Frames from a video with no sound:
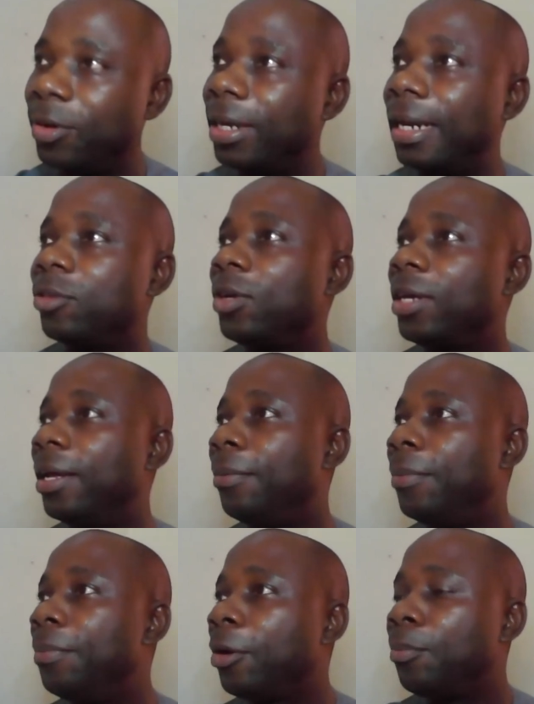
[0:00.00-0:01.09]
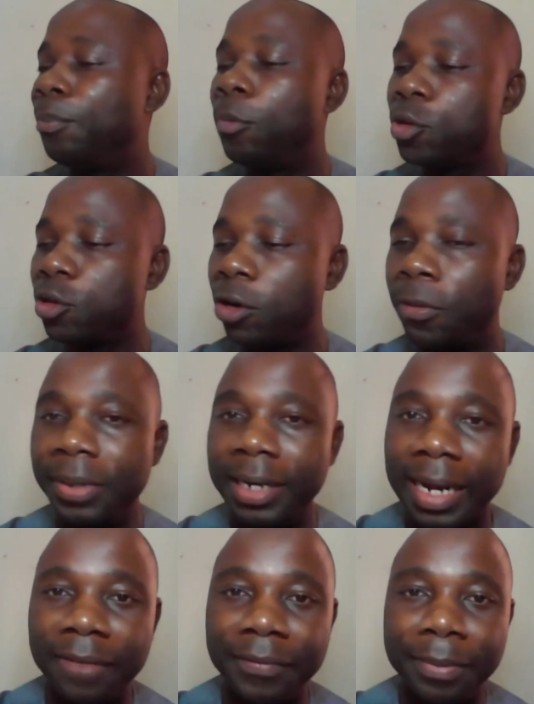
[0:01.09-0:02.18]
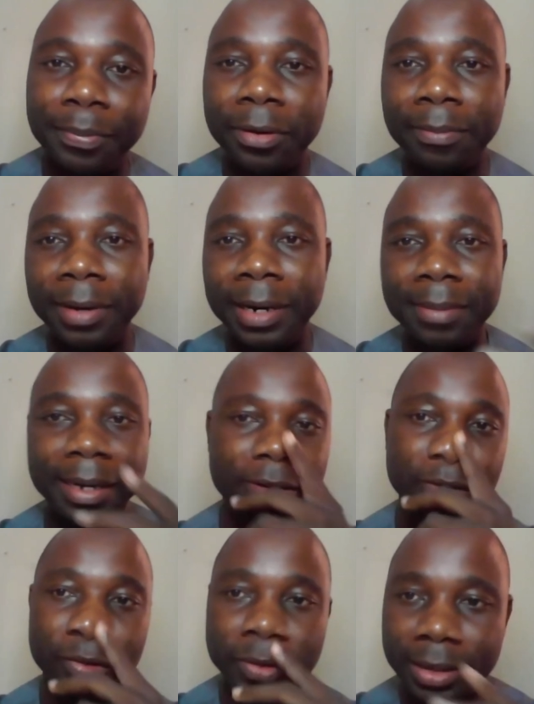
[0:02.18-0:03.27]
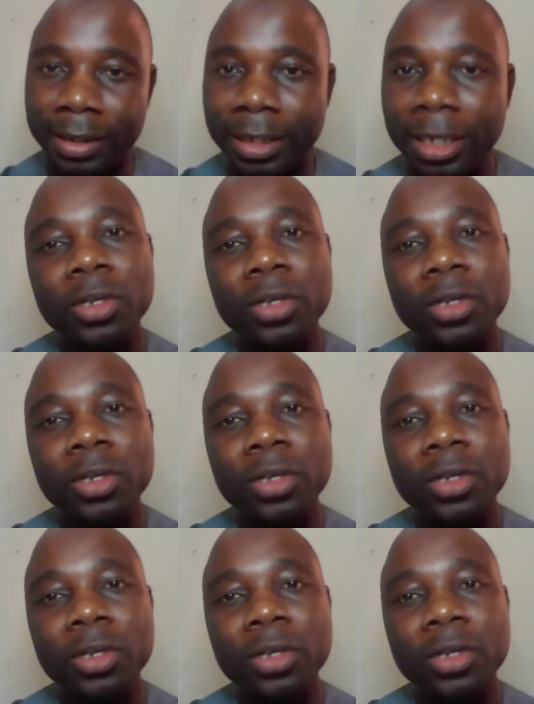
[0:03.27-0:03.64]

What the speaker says: Okay, that, okay, maybe most companies are having problem and all those things.